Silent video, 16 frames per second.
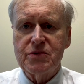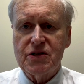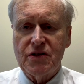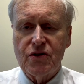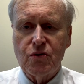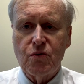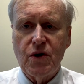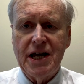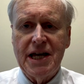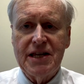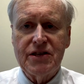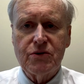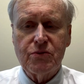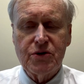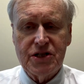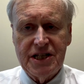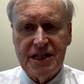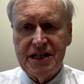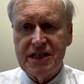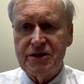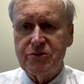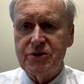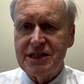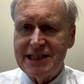of the way that we're
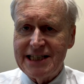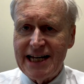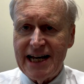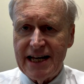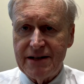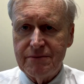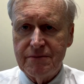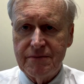dealing with debt.